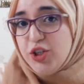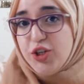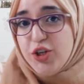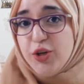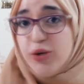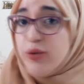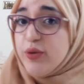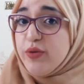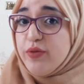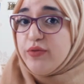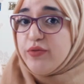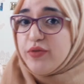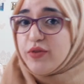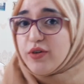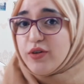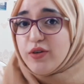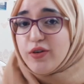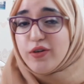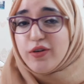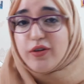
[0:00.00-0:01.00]
You
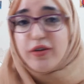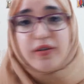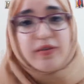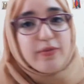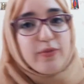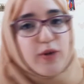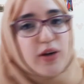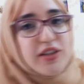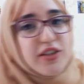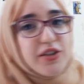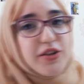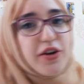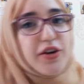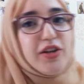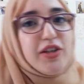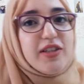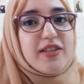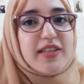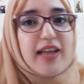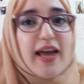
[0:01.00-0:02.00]
for blonder
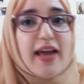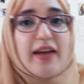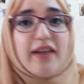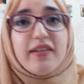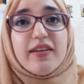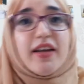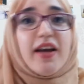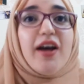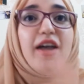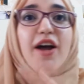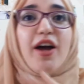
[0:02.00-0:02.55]
girls, and